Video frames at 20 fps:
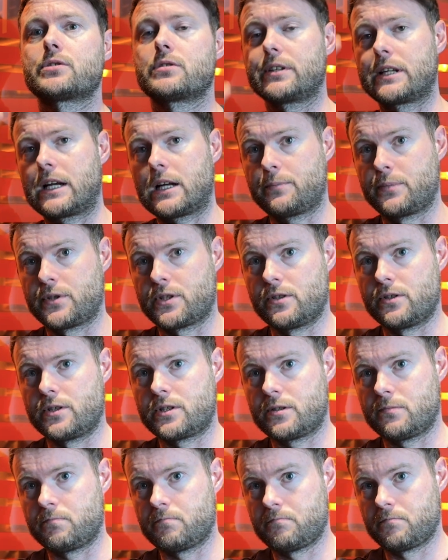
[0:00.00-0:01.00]
on the episode
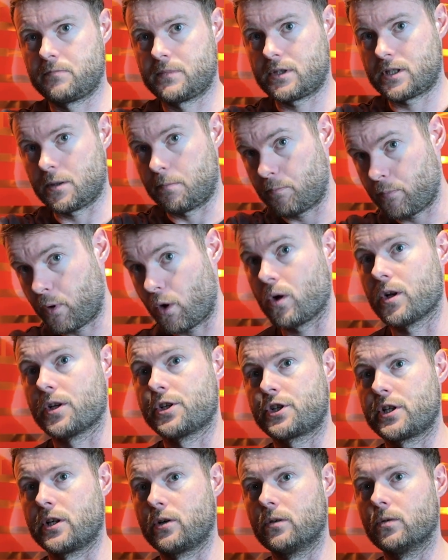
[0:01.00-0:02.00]
to
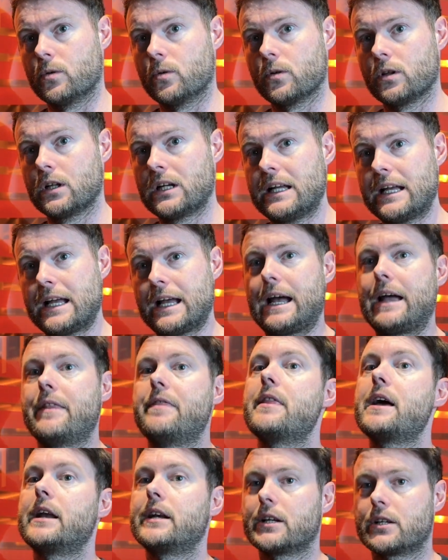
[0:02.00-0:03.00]
polish it all,
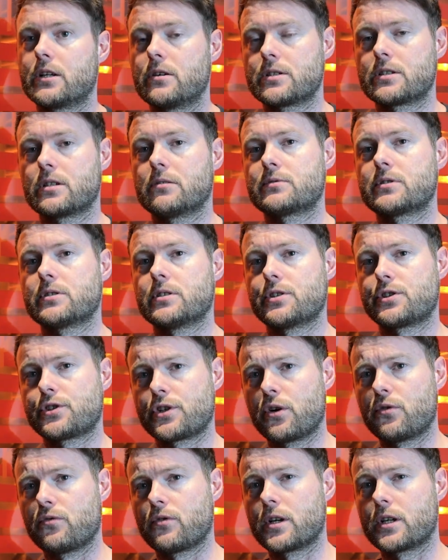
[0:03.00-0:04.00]
and then it goes up to the
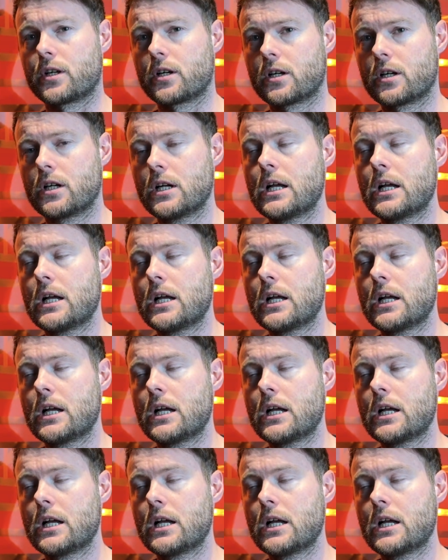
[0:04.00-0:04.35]
showrunner.